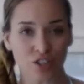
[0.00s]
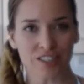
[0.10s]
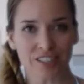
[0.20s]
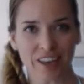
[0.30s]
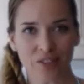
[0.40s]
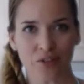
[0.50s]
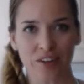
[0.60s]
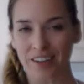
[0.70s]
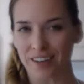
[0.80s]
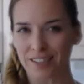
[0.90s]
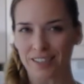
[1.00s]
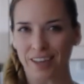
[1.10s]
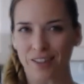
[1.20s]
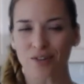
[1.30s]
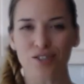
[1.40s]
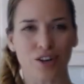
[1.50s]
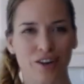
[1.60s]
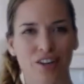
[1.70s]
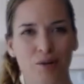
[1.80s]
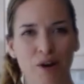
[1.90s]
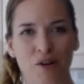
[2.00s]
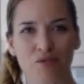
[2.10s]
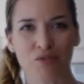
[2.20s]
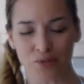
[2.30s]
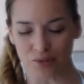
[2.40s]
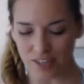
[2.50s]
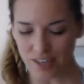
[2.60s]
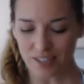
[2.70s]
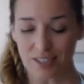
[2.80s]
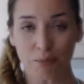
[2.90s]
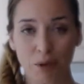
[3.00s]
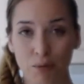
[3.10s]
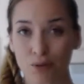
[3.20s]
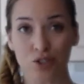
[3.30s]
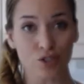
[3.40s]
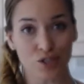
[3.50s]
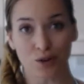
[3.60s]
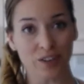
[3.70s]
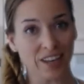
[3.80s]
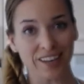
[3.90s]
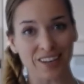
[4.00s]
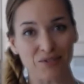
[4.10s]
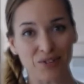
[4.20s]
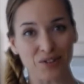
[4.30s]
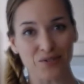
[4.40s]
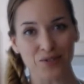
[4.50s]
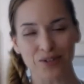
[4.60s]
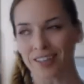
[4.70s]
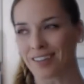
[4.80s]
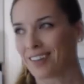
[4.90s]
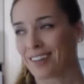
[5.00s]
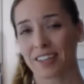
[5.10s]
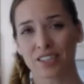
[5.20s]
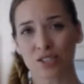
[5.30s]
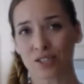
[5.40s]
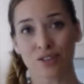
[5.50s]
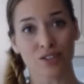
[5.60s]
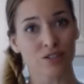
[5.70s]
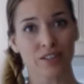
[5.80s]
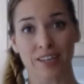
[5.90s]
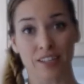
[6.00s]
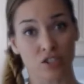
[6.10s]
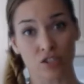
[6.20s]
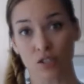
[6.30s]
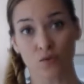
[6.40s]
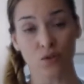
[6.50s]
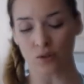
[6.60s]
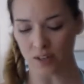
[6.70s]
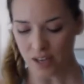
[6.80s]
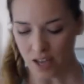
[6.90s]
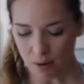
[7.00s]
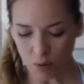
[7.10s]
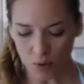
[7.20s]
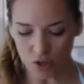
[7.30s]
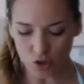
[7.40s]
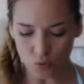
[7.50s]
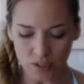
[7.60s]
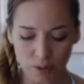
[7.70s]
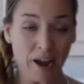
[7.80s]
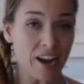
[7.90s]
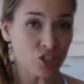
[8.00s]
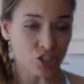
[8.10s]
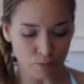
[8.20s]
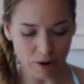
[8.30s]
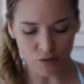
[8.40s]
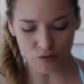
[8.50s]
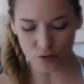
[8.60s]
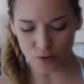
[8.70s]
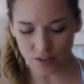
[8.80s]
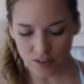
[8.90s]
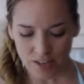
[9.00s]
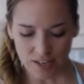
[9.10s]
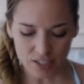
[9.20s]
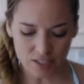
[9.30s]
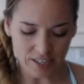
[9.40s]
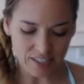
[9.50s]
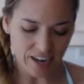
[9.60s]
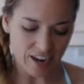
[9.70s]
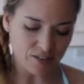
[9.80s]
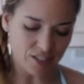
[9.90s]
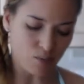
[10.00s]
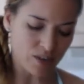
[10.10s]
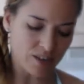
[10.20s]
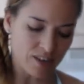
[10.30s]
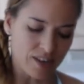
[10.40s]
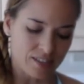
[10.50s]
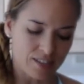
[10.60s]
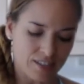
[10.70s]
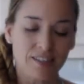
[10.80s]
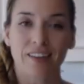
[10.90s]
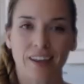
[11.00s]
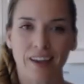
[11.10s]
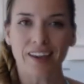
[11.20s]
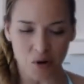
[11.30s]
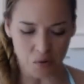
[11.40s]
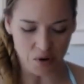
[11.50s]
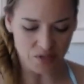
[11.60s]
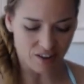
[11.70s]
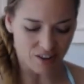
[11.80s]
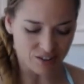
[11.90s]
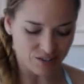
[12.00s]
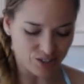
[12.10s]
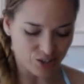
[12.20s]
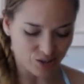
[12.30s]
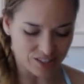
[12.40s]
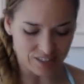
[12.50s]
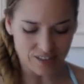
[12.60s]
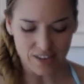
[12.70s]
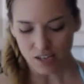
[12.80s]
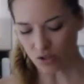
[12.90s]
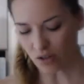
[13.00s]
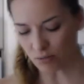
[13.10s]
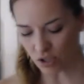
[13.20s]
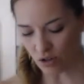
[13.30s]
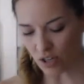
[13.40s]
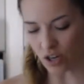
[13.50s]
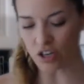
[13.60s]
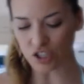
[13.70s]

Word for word: cooking together and eating together and talking about food. Some people just don't get it. If you're a foodie, they just look at you like it's just food. But when you're really passionate about food, it's nice to have someone to hang out with that also enjoys it. So I'm just going to